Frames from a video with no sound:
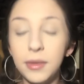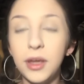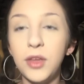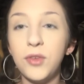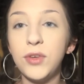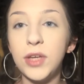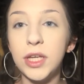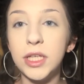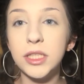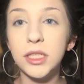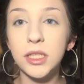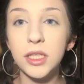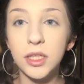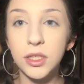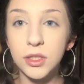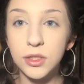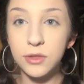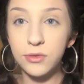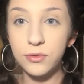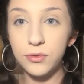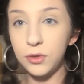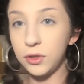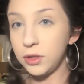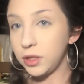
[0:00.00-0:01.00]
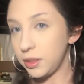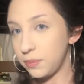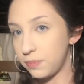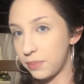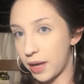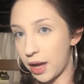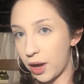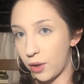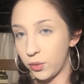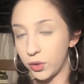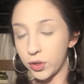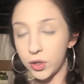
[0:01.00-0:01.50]
My face is fully
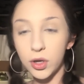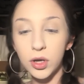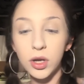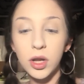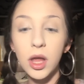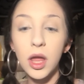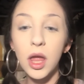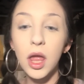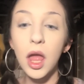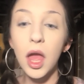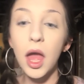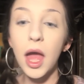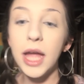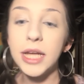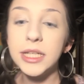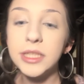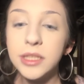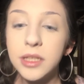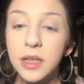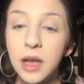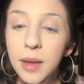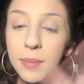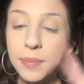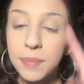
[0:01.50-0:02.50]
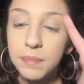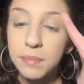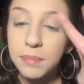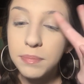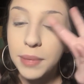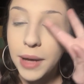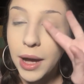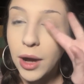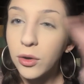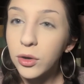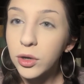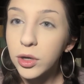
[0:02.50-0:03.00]
powdered. I did not
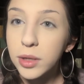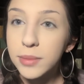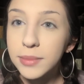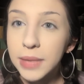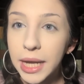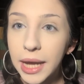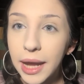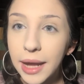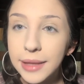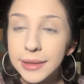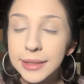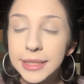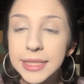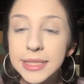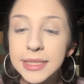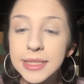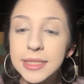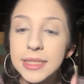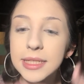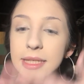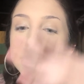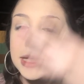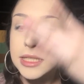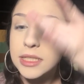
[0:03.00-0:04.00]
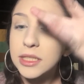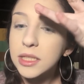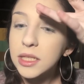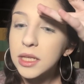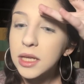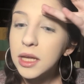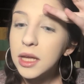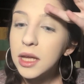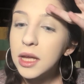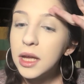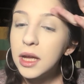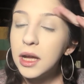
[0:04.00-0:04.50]
powder my eyelids because
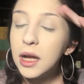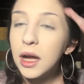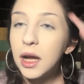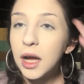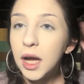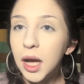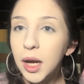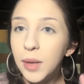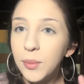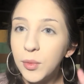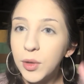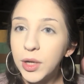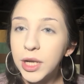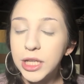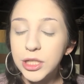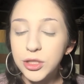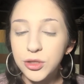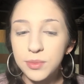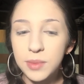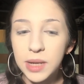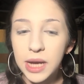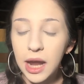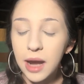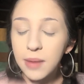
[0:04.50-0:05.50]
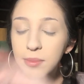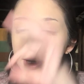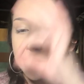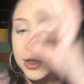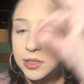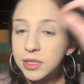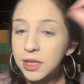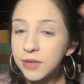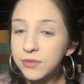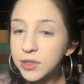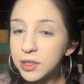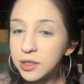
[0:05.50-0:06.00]
Um, when I do my
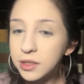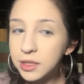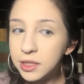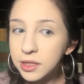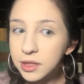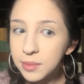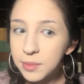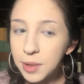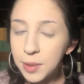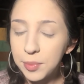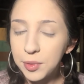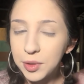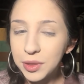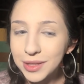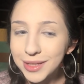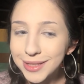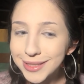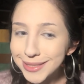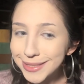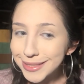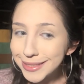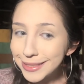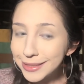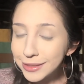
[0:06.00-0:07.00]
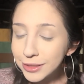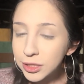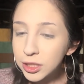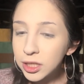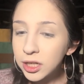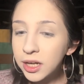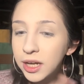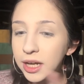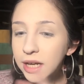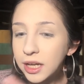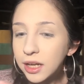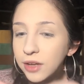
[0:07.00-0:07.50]
eyebrows, I have to clean them up with
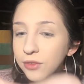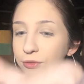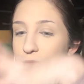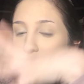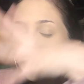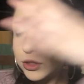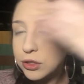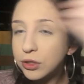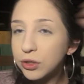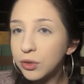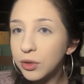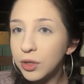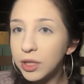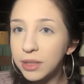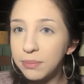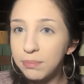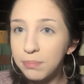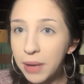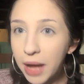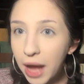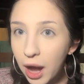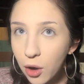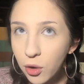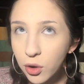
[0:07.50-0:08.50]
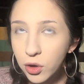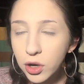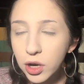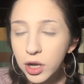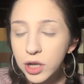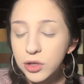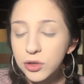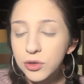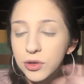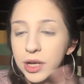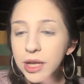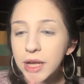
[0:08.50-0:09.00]
concealer, and if there's already powder
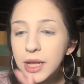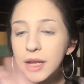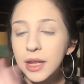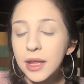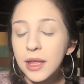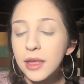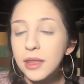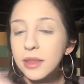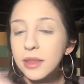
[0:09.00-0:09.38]
under it,